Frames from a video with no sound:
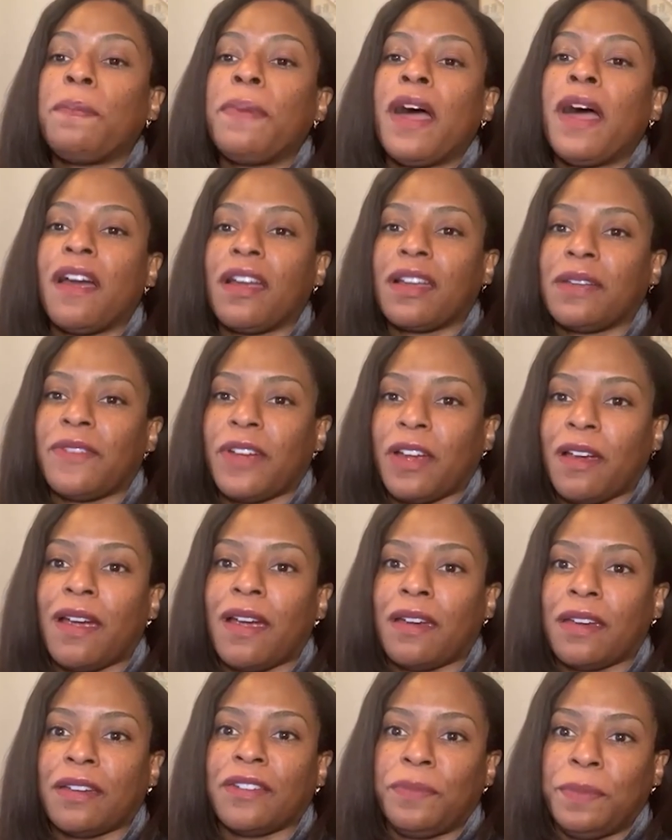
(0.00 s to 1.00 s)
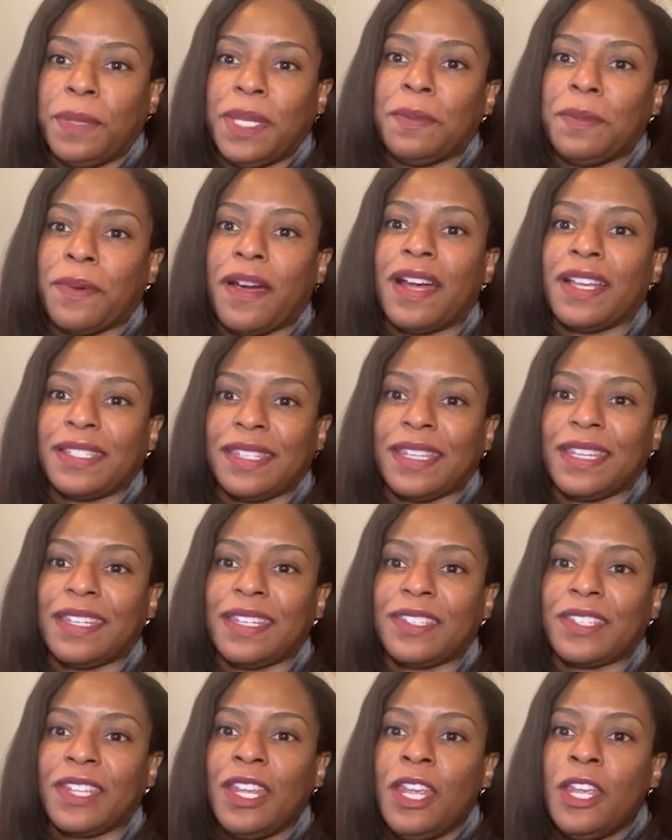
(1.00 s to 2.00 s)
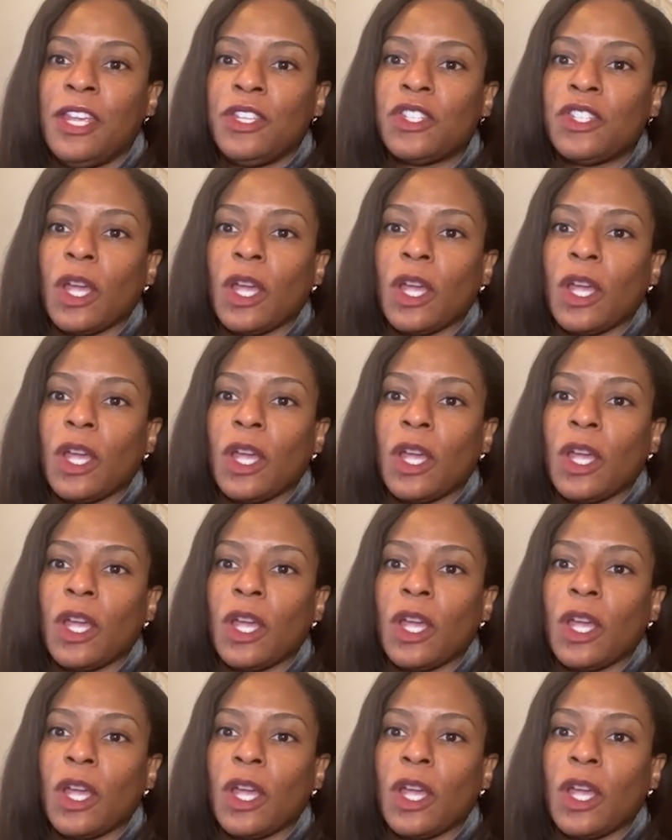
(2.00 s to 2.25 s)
were a part of our RFP process.